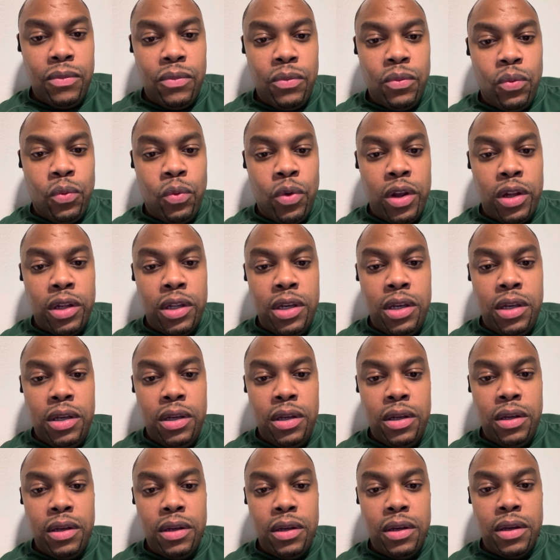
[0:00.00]
really
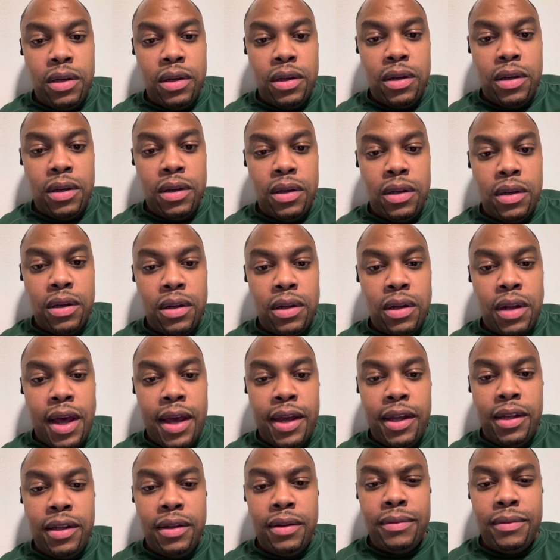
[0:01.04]
like